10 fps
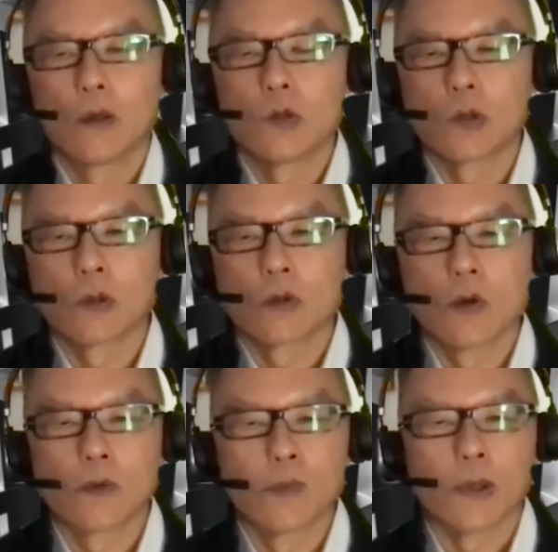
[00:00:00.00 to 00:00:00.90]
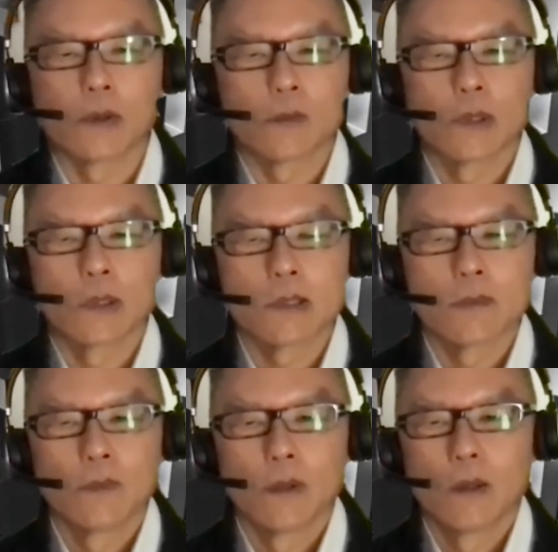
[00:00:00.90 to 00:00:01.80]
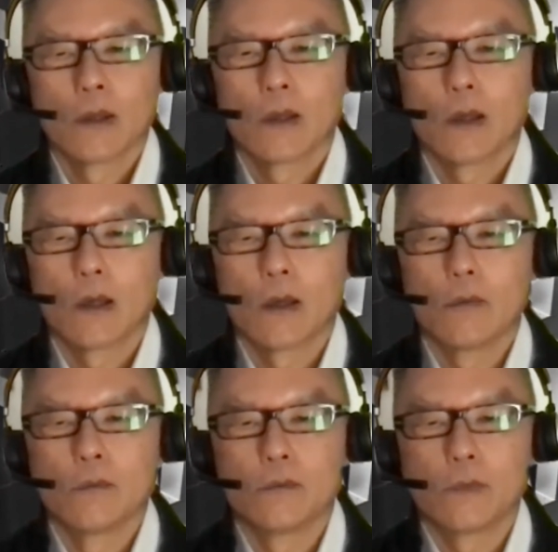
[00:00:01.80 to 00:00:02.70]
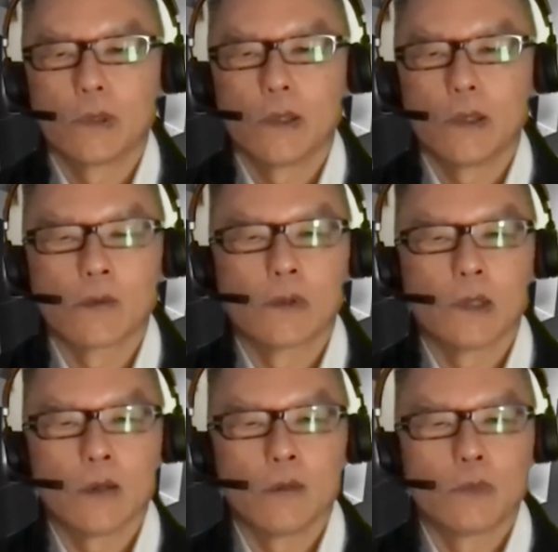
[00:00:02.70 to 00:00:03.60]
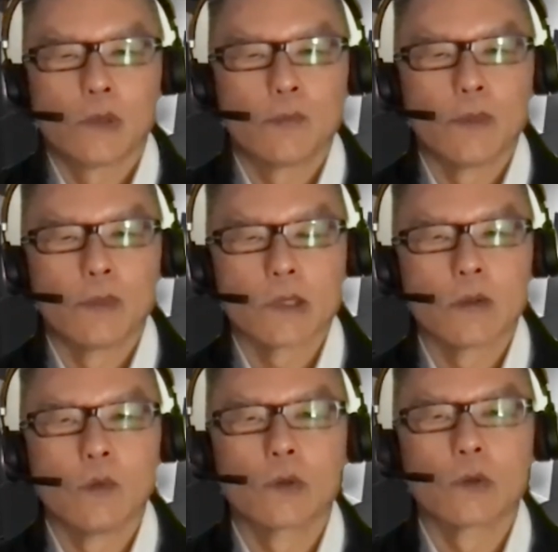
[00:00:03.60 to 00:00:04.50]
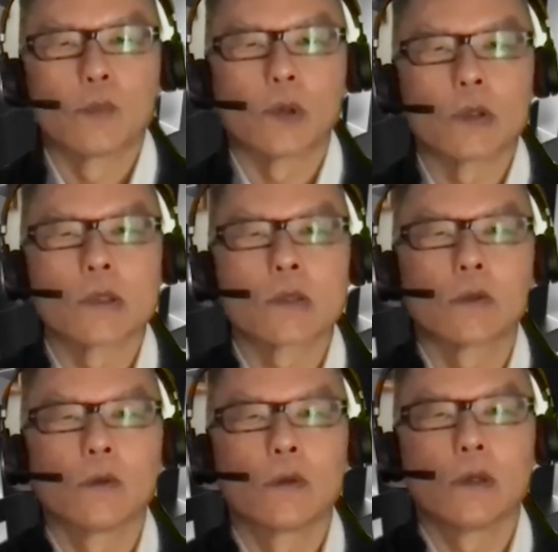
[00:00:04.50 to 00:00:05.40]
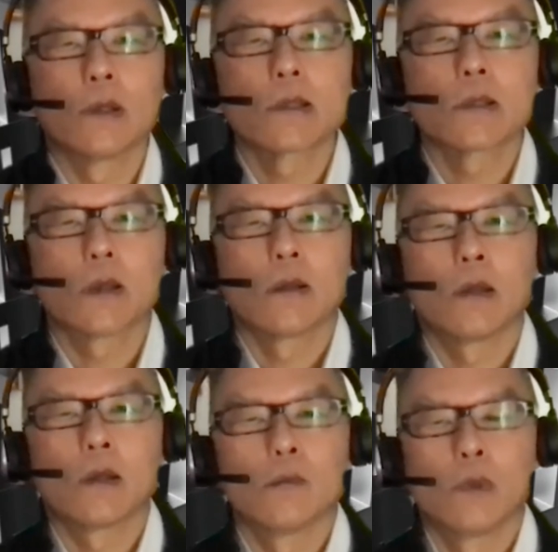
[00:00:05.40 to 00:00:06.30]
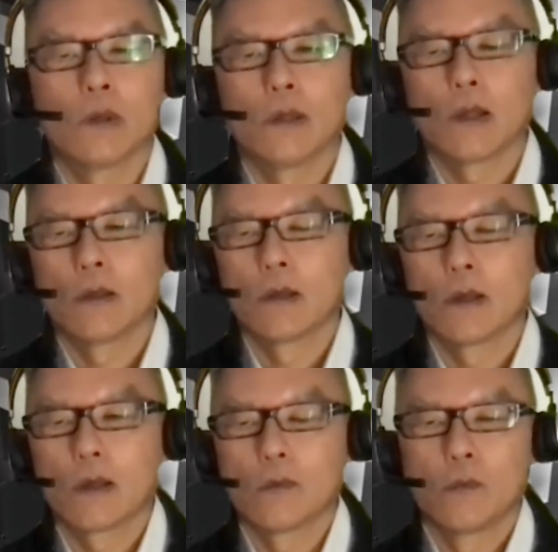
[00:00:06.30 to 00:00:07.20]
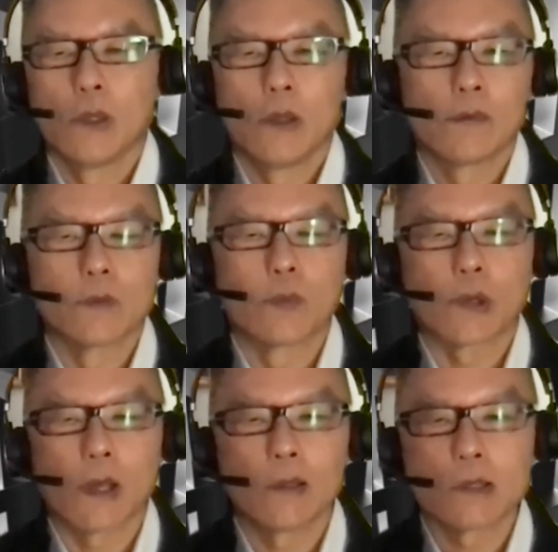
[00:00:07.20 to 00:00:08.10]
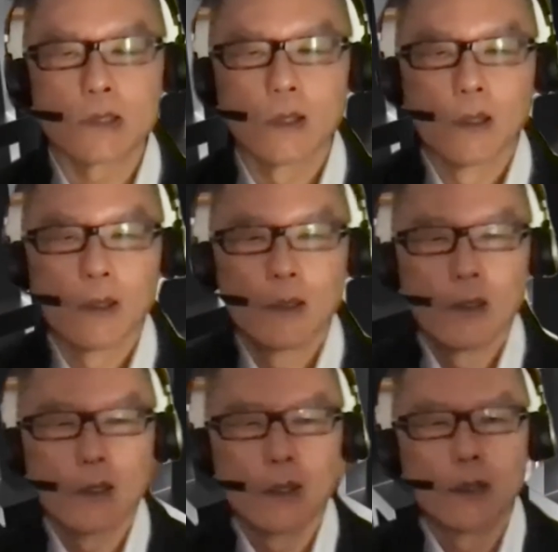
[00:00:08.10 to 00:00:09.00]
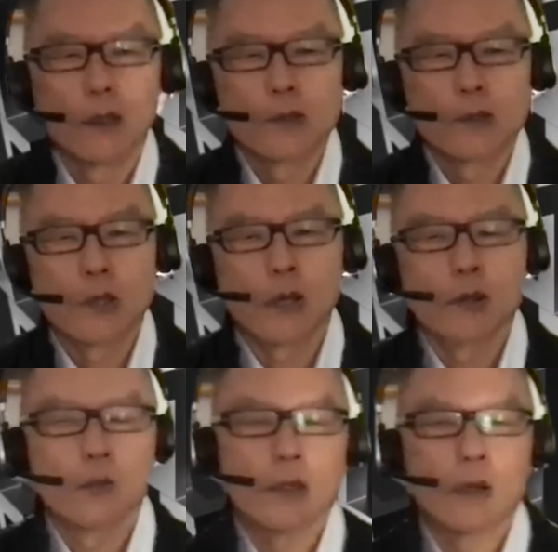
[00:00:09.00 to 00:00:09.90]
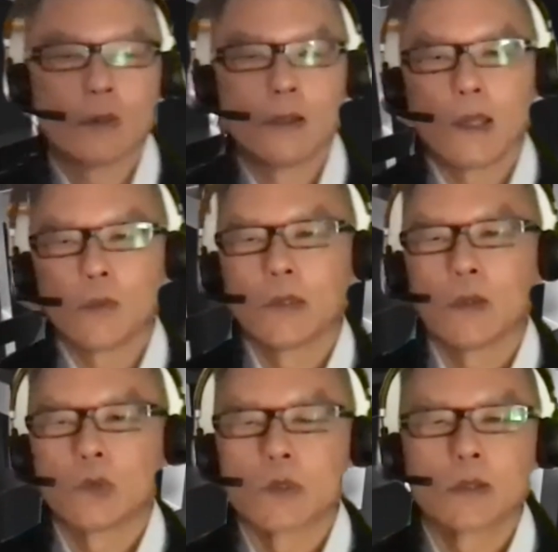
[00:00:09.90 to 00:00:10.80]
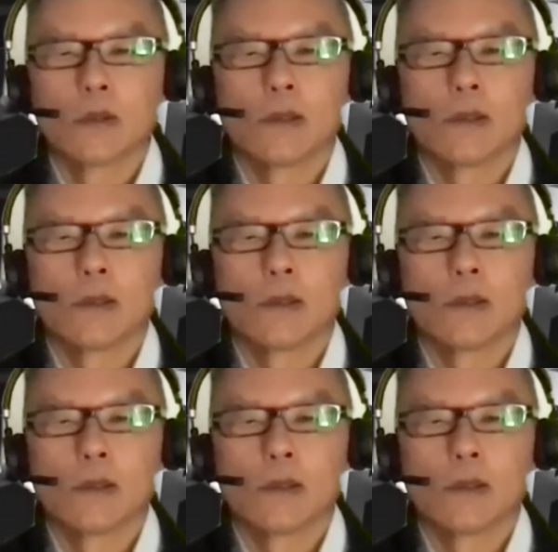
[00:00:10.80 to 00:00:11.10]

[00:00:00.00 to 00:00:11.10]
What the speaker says: during the COVID period? Because in the end of the day, people still want to purchase certain things, their beloved brands. So how can we now enable them to still